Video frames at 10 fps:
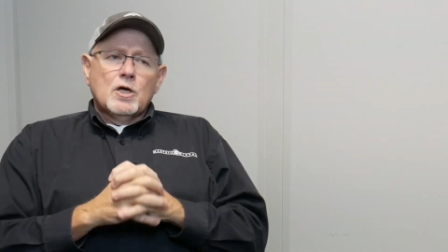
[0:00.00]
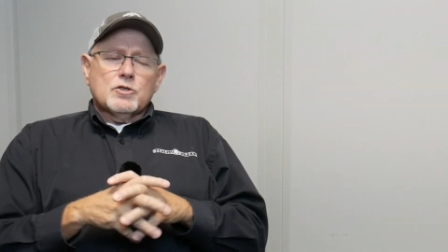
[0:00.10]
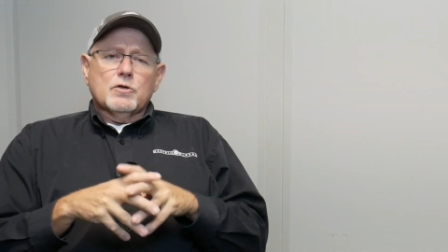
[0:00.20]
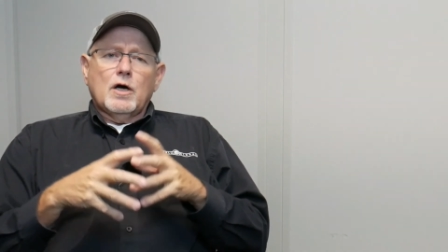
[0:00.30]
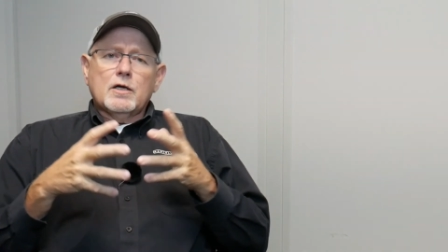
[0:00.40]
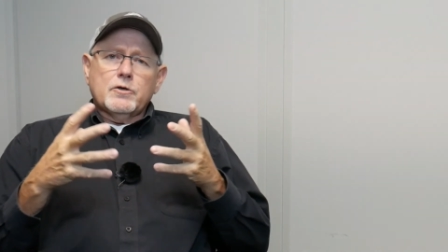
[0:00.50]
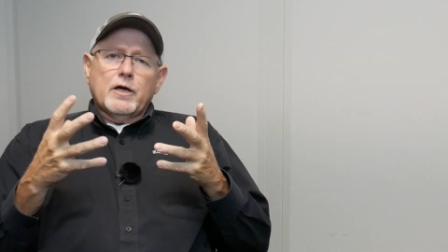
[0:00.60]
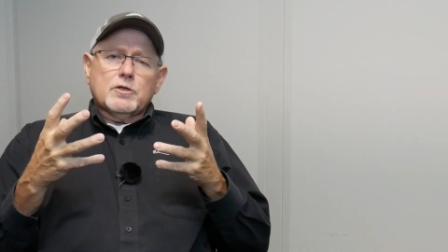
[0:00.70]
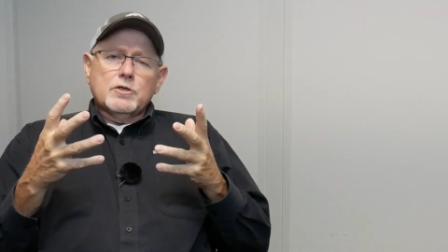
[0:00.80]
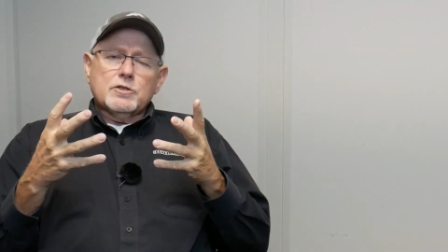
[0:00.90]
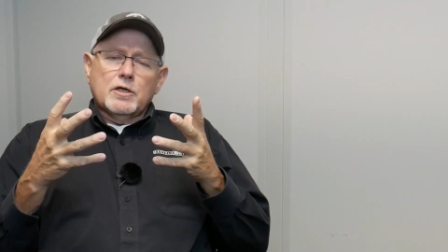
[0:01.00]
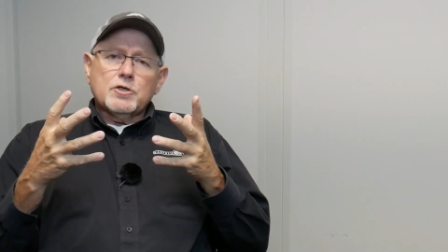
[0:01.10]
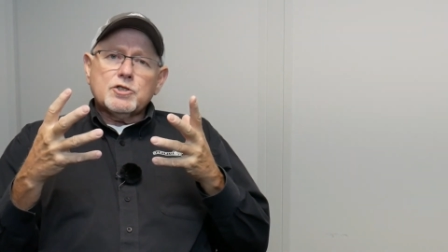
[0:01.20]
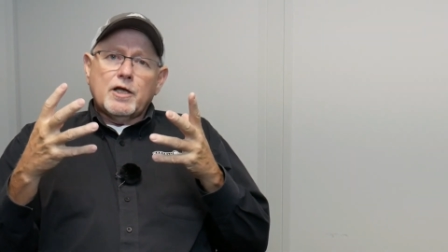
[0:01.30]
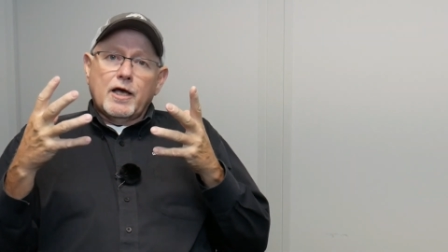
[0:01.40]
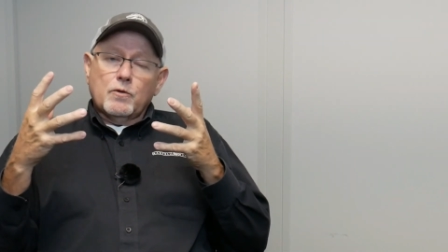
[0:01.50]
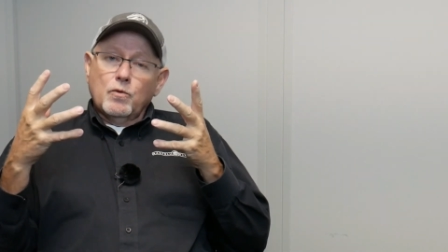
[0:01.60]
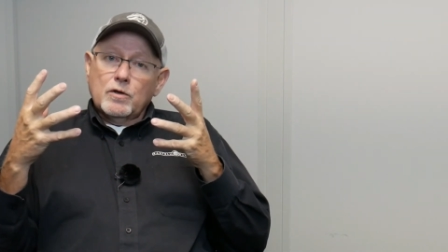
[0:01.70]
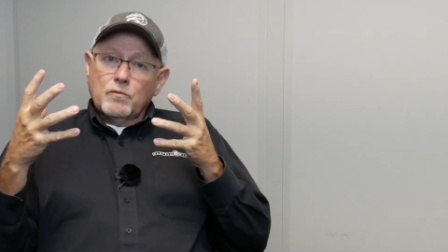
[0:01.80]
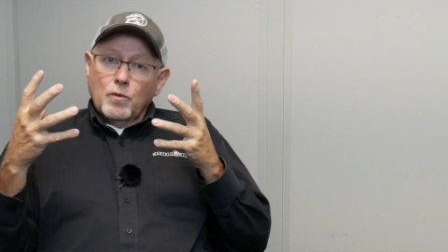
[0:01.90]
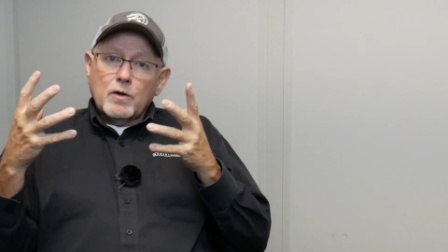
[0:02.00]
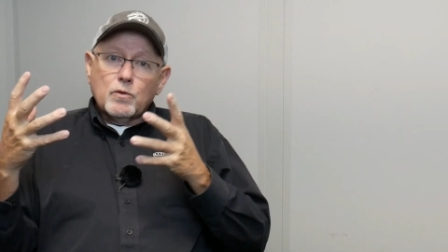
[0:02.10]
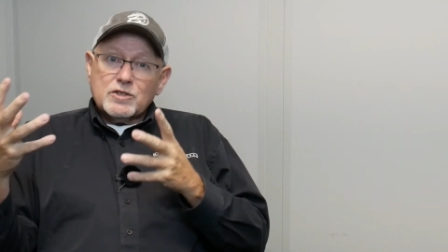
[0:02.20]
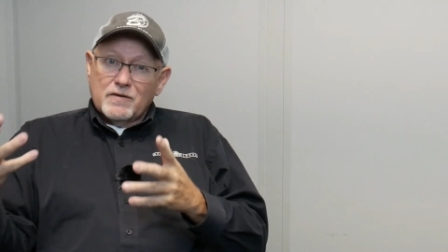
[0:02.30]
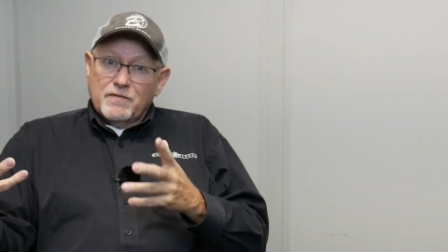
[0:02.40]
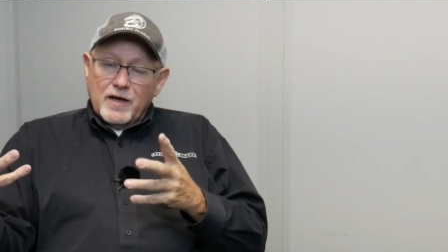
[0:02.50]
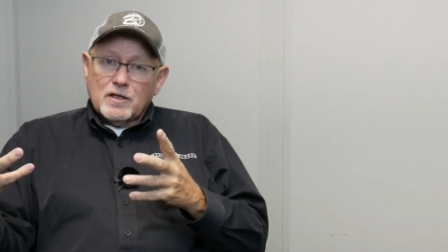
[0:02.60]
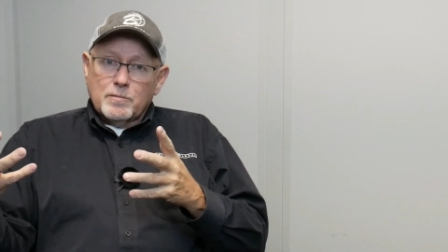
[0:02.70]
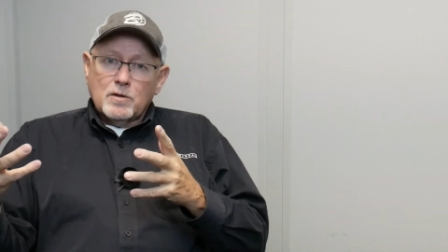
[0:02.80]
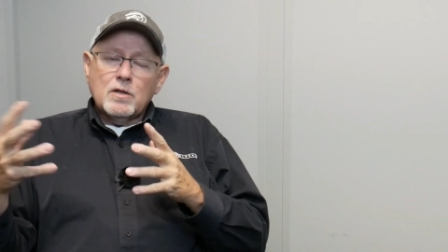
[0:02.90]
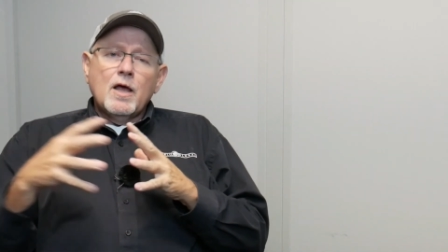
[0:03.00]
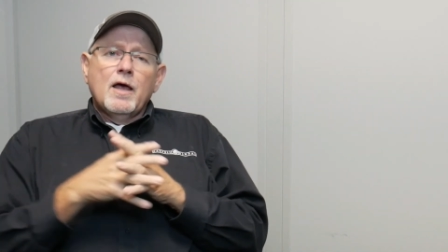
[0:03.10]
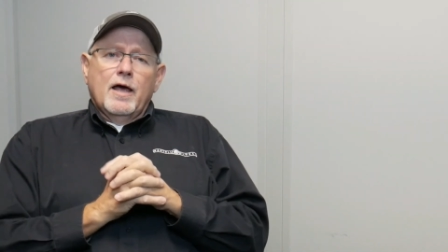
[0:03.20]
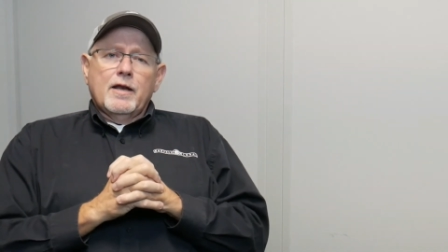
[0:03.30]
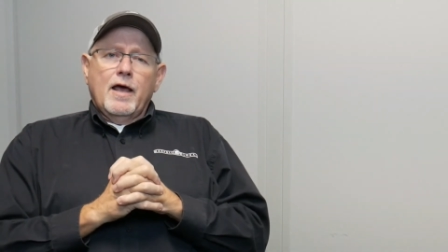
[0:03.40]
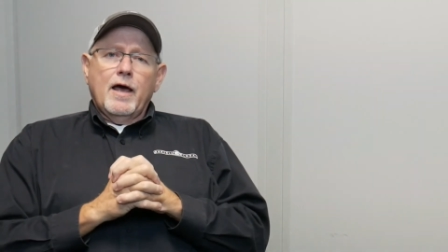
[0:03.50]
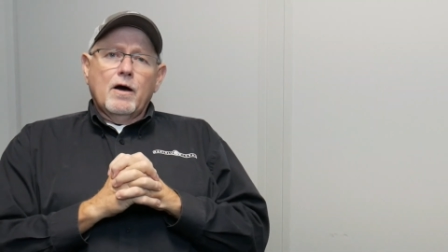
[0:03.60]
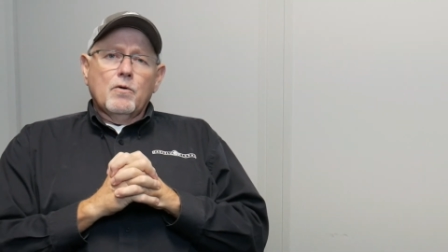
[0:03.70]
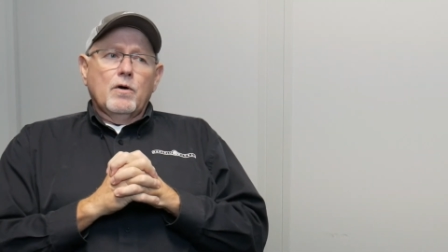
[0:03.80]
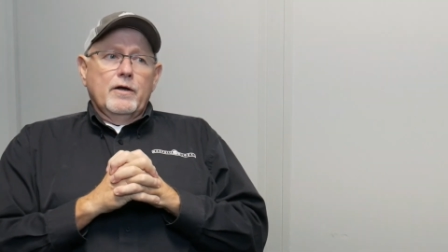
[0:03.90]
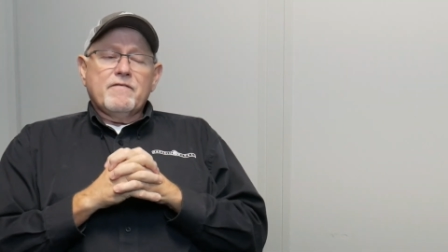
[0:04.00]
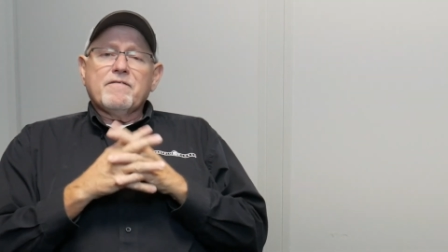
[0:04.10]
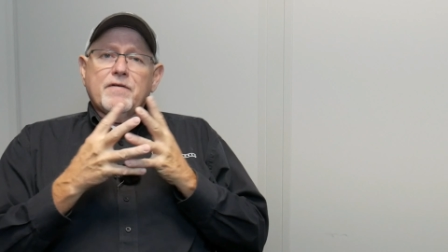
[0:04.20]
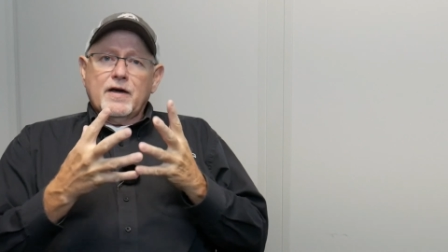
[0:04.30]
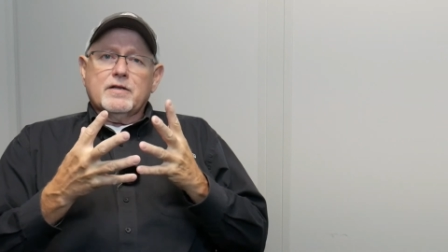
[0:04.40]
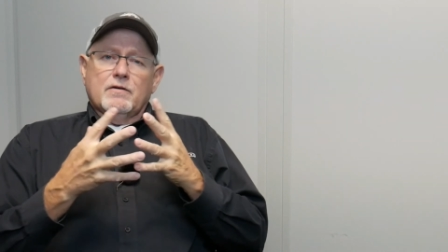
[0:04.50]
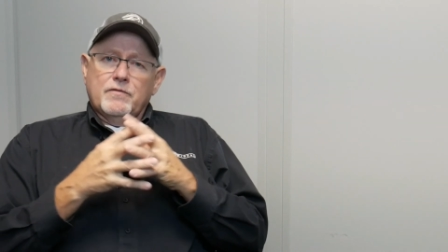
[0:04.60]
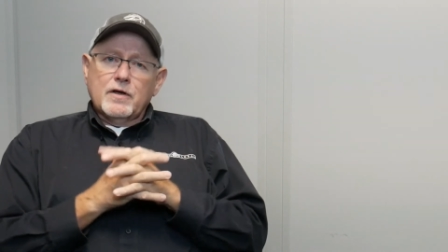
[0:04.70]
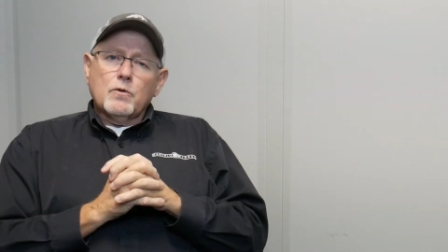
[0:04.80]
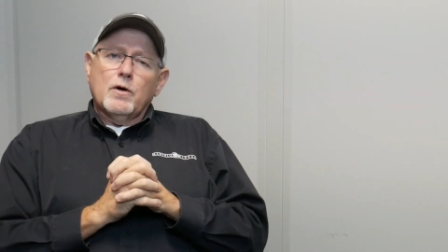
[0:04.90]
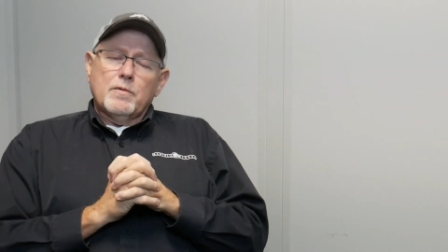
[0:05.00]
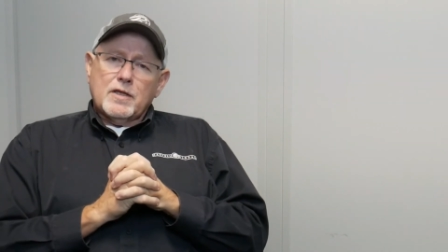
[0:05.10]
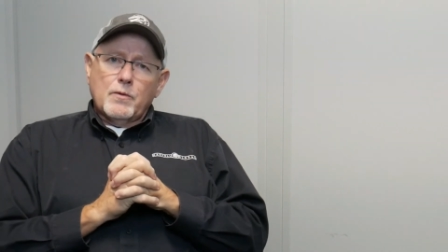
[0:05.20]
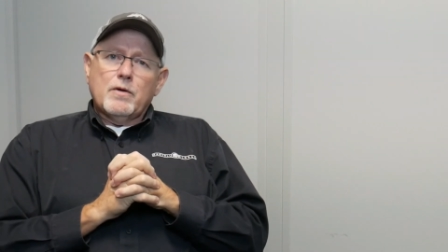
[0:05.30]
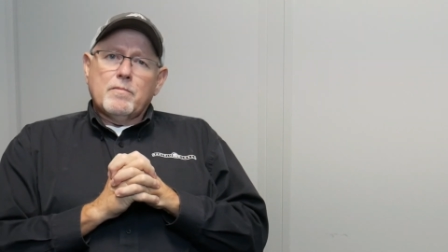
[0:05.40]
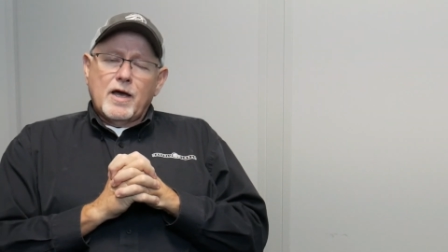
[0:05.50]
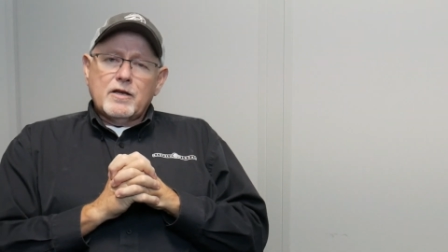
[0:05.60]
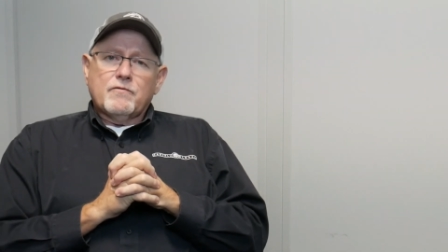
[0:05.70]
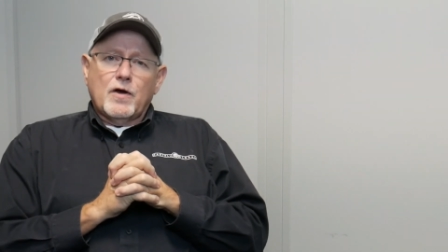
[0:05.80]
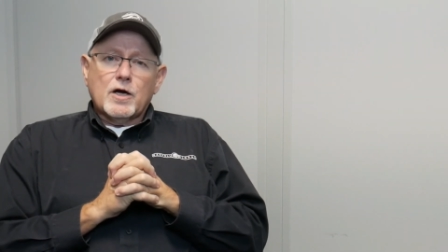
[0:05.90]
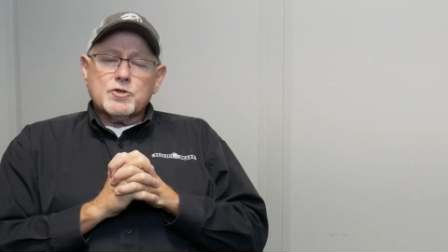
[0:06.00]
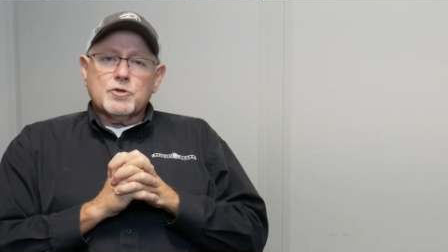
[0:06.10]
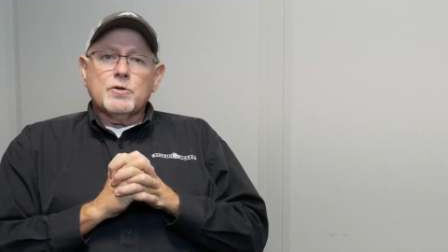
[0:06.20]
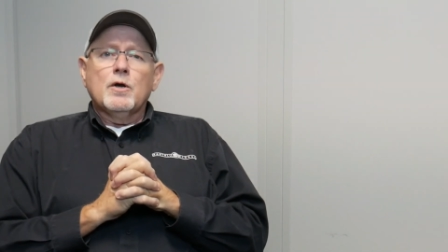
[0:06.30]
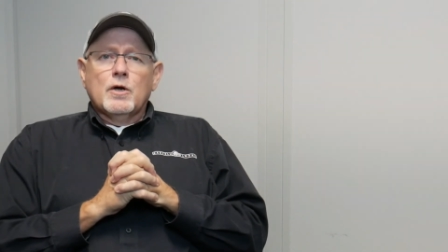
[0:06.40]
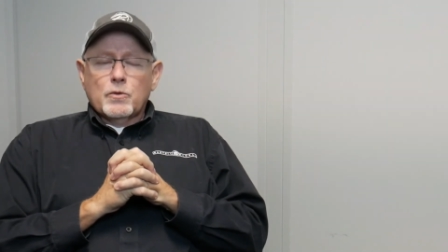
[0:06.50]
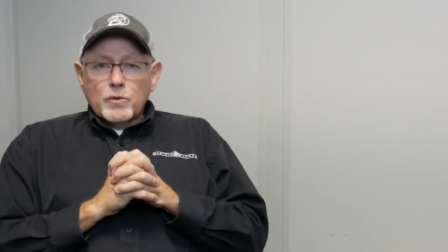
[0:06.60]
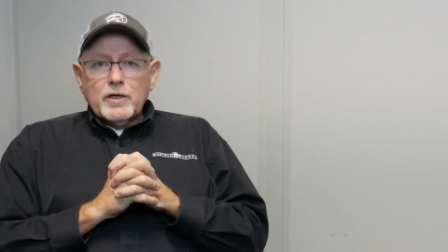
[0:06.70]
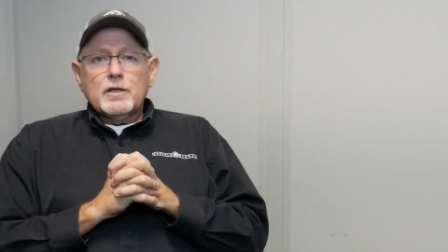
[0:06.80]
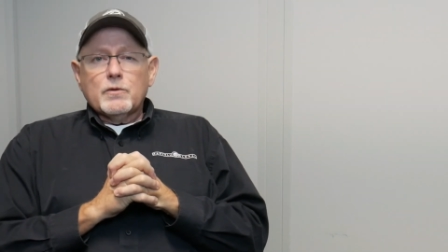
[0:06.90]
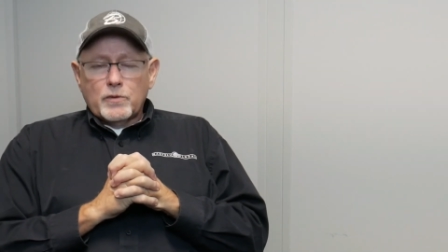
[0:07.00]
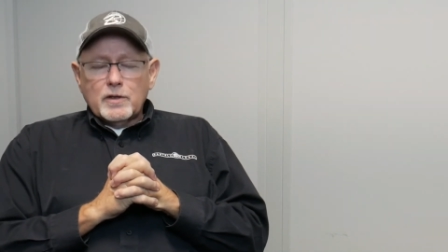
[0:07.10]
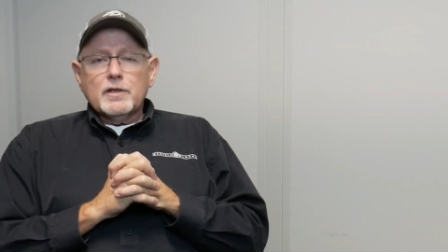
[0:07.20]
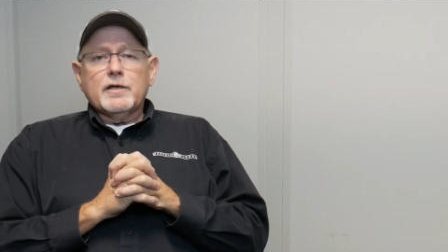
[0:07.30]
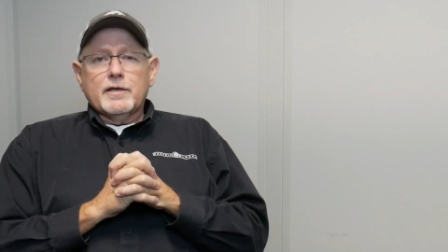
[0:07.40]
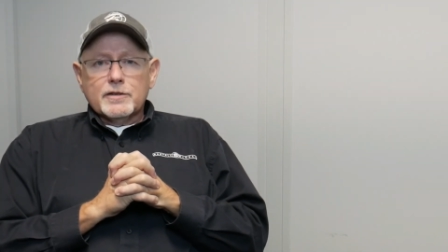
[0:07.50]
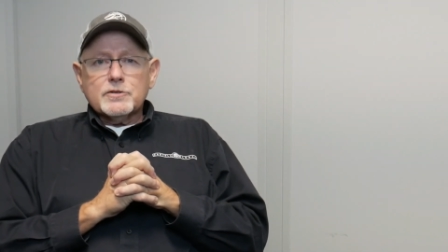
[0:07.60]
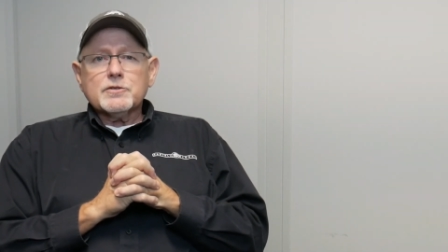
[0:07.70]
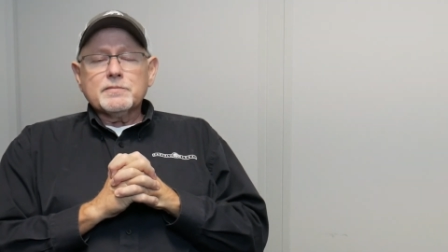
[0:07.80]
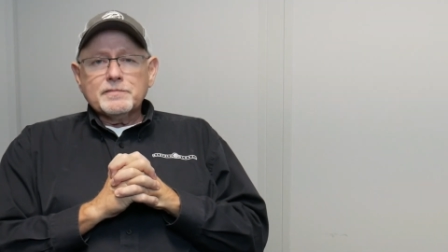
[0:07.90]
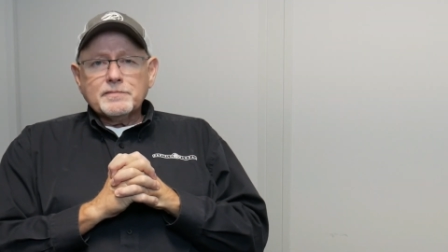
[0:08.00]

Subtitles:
so contractors understand what's available and how effective the equipment that we manufacture really is.